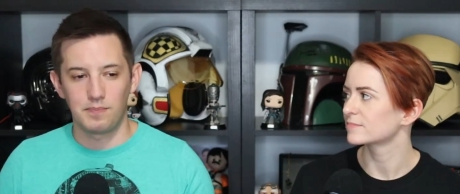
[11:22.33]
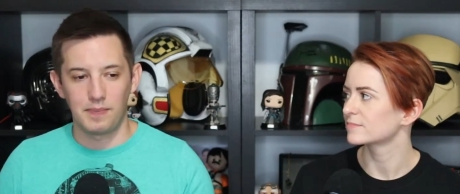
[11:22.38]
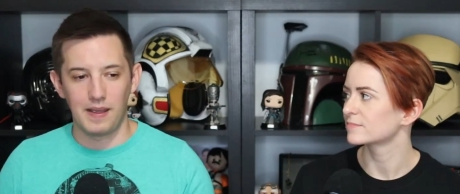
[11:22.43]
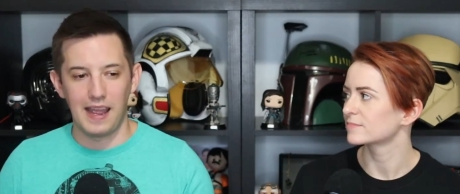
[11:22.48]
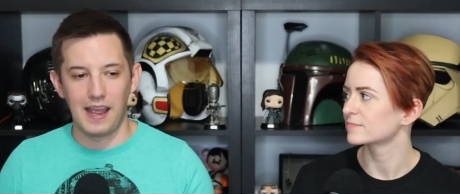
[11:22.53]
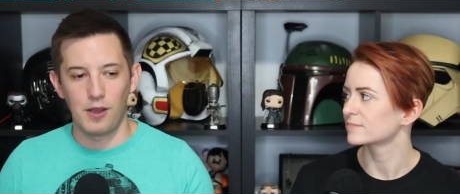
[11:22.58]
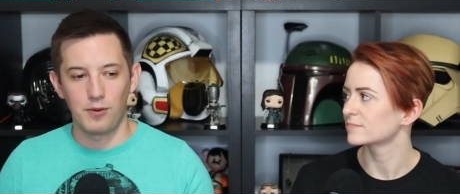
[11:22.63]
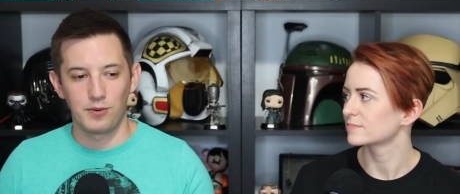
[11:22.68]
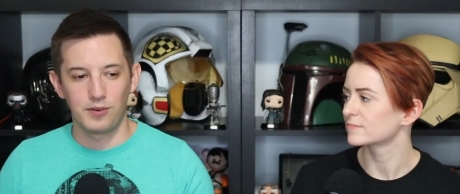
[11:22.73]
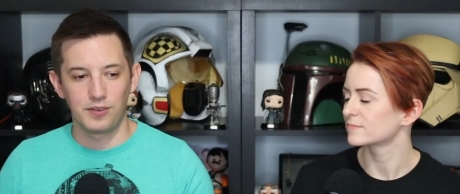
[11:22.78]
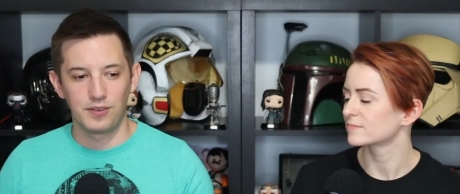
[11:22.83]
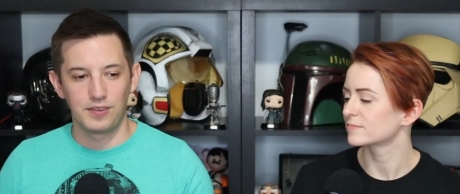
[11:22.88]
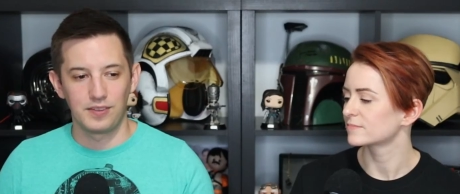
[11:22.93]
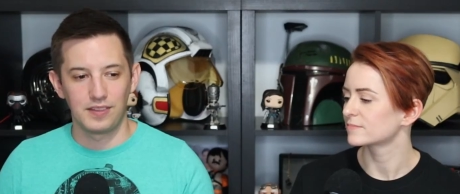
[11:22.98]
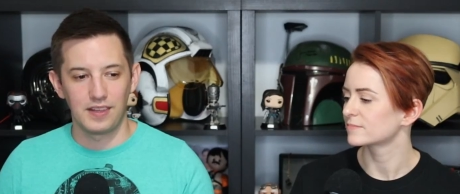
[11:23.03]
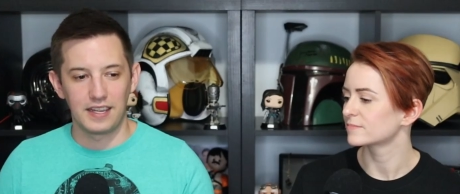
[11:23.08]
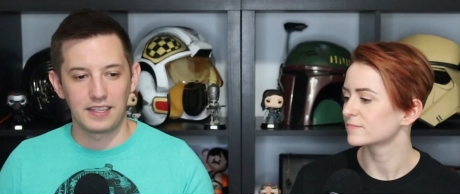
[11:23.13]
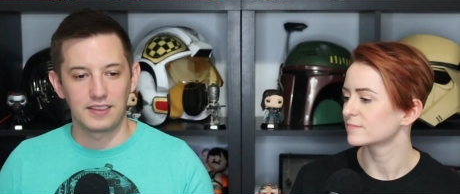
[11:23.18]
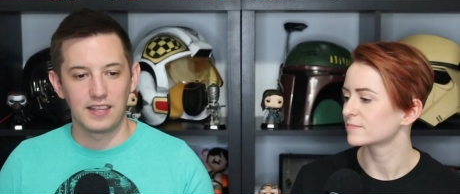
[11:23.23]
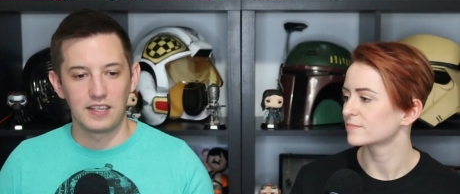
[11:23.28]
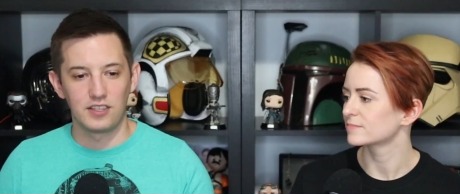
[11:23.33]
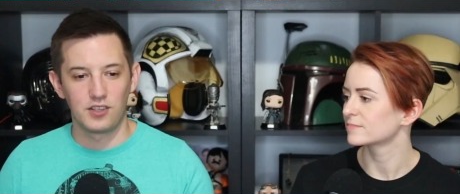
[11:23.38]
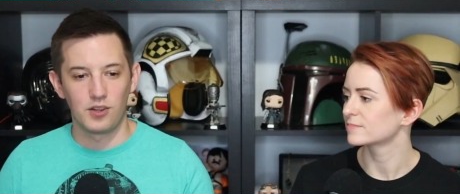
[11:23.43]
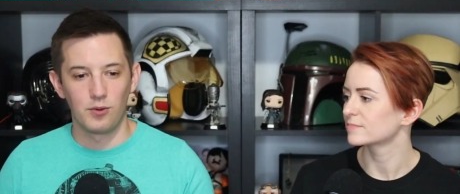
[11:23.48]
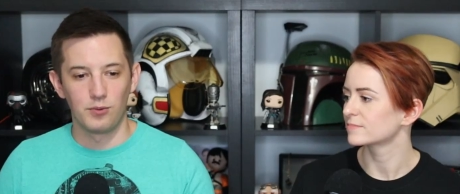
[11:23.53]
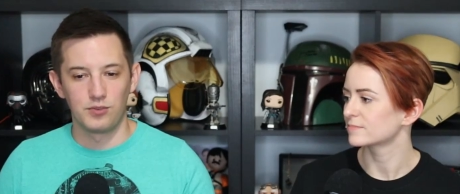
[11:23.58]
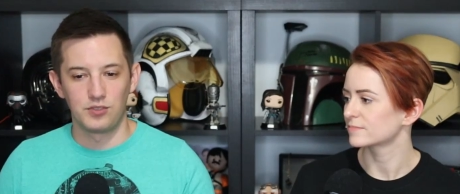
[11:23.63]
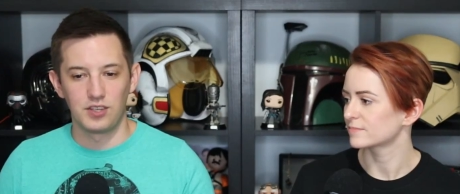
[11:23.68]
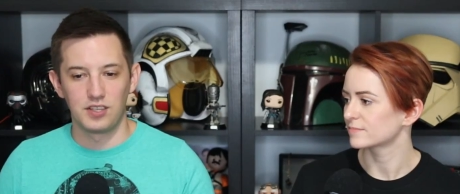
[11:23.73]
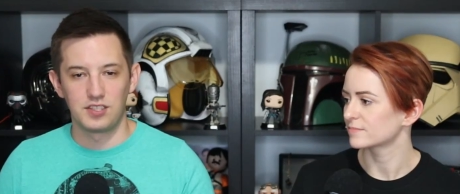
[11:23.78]
Speaker 1: power. Like, they
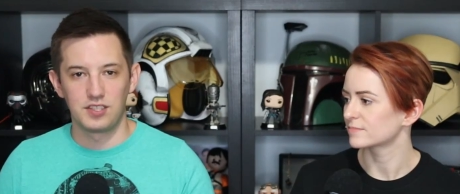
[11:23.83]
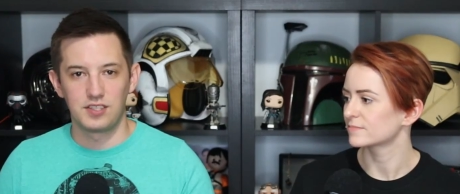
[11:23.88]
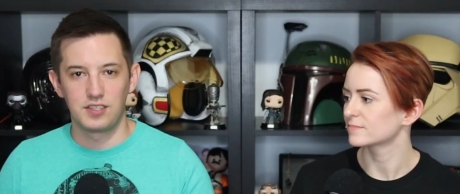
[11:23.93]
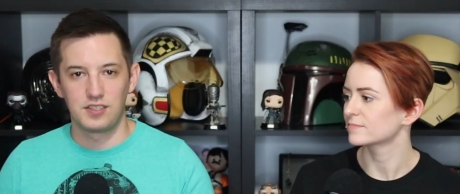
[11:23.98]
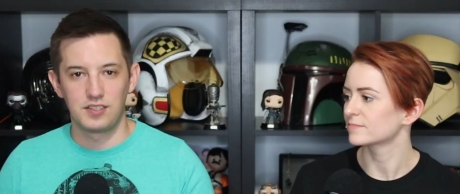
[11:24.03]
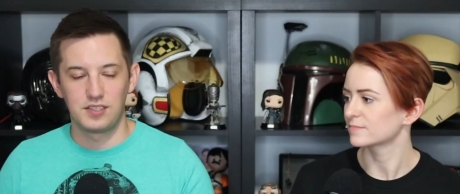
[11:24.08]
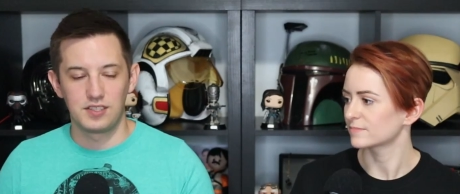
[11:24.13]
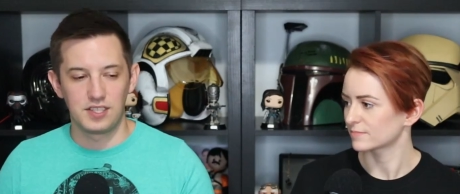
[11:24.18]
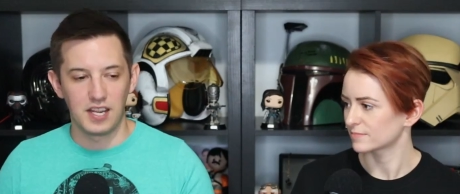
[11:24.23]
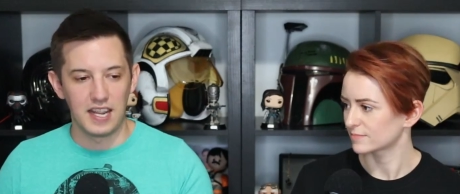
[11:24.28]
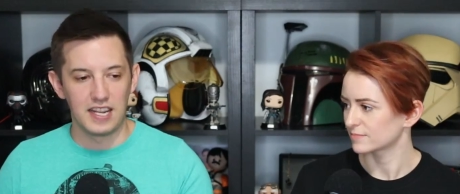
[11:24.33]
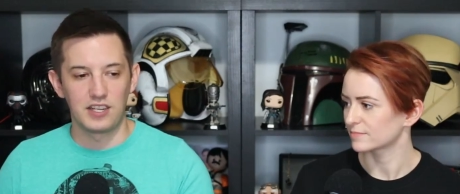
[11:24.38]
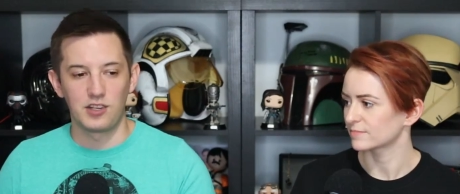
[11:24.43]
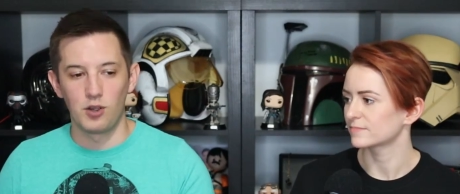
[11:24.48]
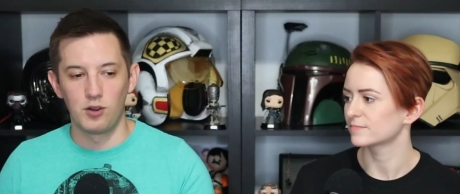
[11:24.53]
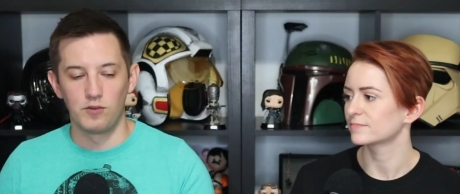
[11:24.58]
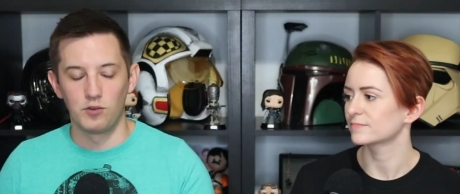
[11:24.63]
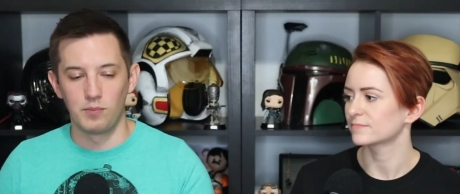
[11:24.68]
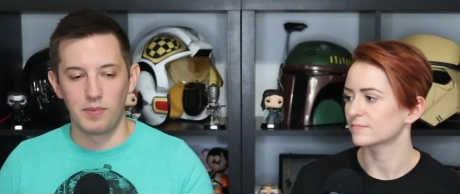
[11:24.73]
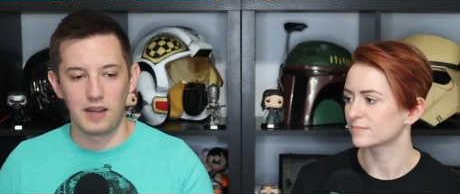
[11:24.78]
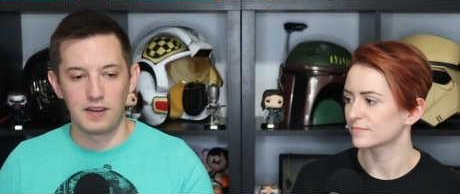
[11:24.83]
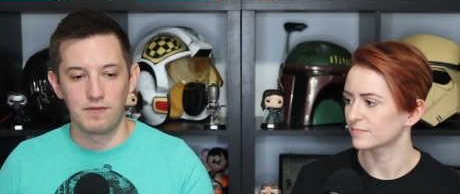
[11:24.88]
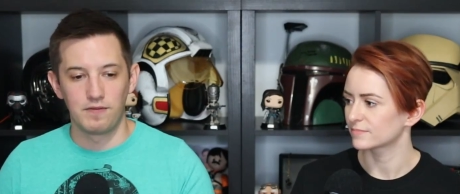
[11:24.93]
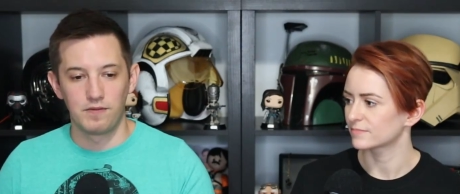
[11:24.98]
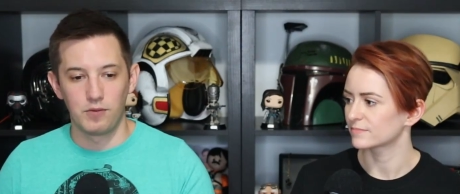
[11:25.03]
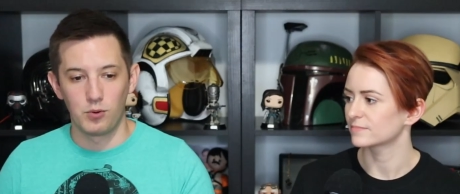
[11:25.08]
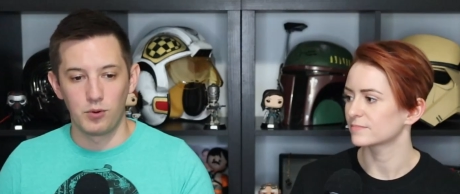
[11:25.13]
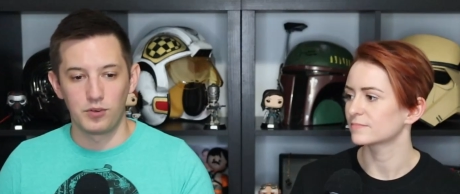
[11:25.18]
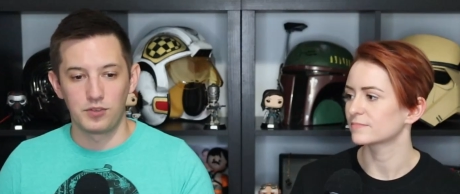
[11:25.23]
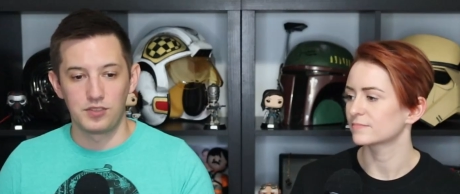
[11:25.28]
don't just take over by
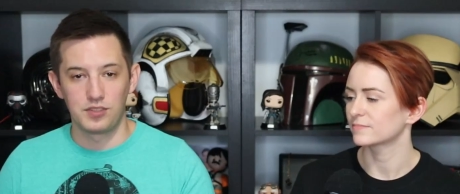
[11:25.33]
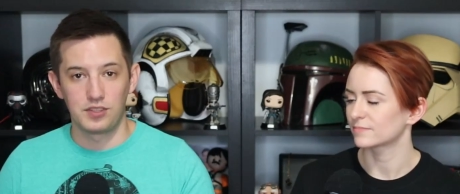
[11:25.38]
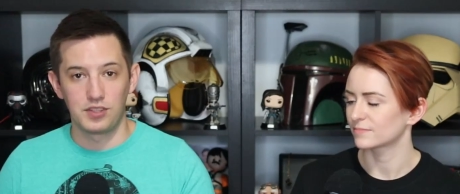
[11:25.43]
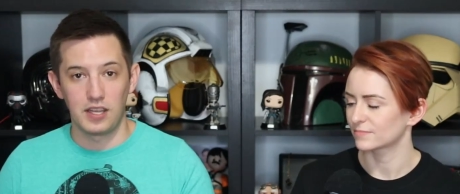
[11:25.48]
force.